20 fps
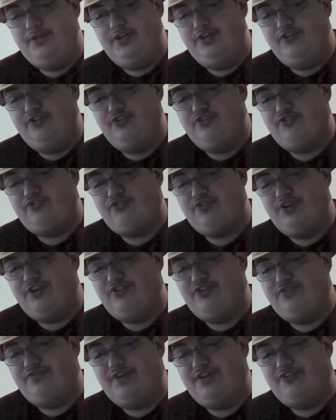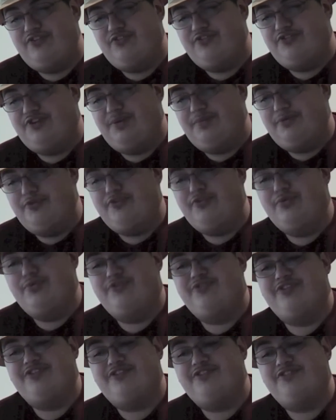in Strange Adventures number
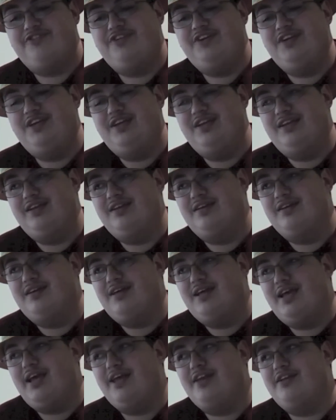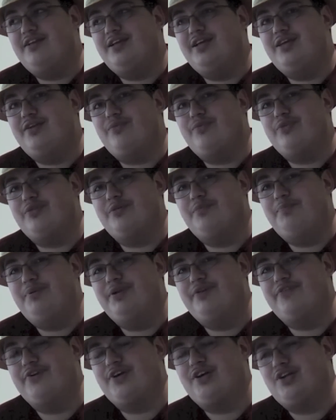216 ended with a
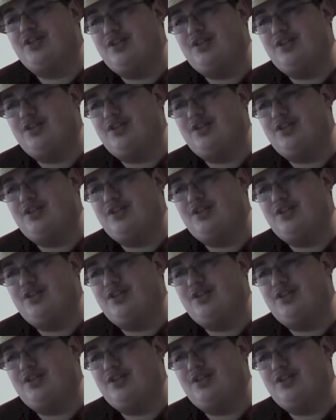bit of a